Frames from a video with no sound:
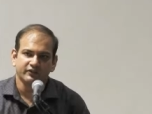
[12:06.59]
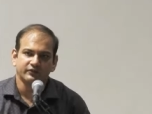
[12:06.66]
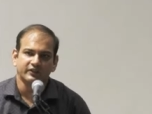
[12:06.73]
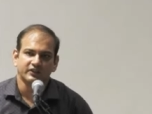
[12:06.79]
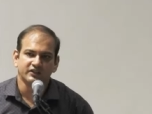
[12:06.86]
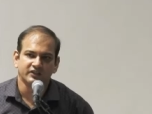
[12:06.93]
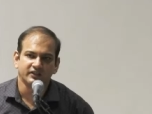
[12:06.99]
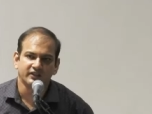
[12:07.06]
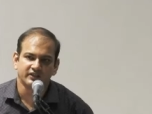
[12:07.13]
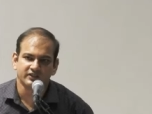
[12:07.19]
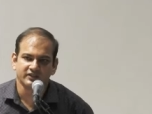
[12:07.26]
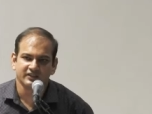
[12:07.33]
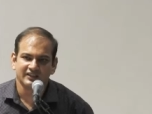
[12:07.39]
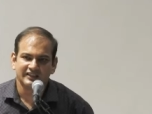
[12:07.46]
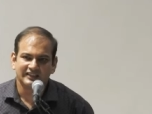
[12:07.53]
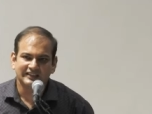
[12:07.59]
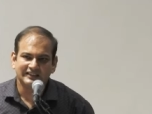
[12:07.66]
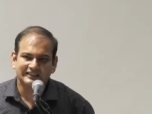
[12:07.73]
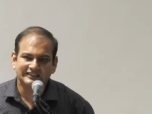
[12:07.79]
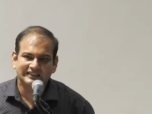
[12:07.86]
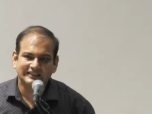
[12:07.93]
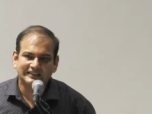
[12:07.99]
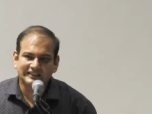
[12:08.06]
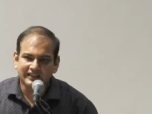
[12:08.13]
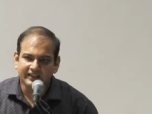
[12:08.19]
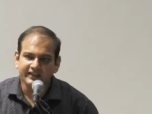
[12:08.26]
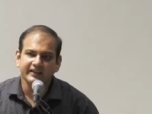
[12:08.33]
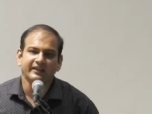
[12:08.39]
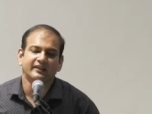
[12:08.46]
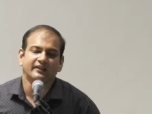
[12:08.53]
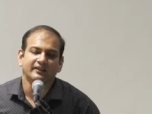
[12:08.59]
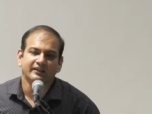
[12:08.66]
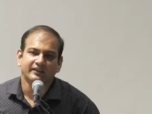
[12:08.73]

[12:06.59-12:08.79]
it to the church, the greed